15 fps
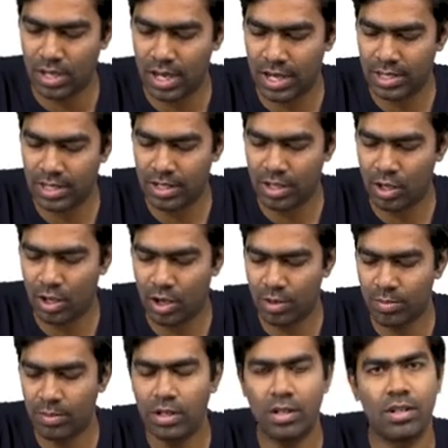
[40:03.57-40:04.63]
either
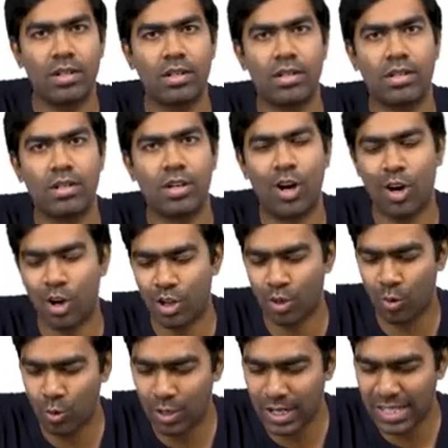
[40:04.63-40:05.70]
normal or
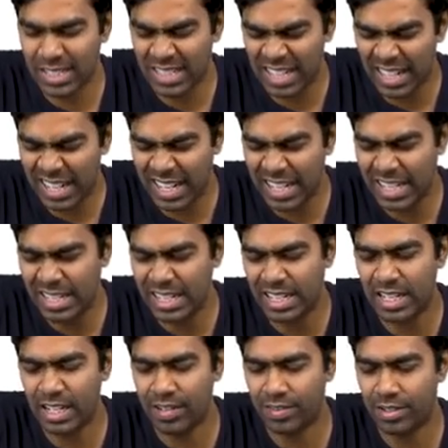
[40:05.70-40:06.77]
only
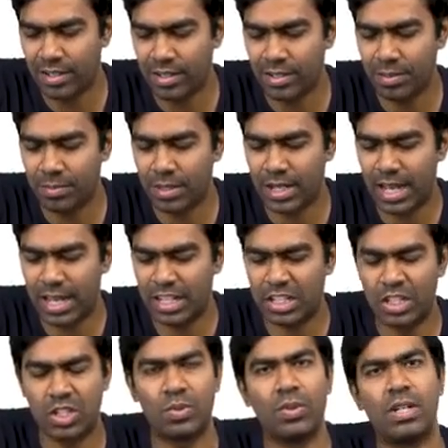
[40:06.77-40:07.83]
slightly elevated. But
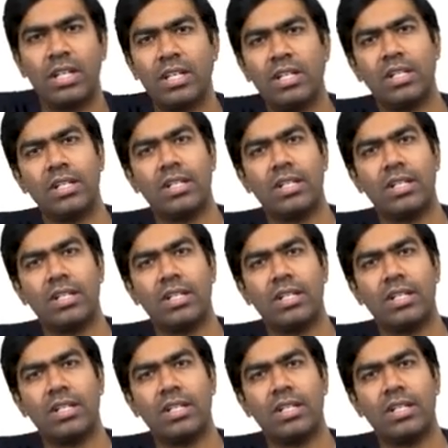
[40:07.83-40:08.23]
actually,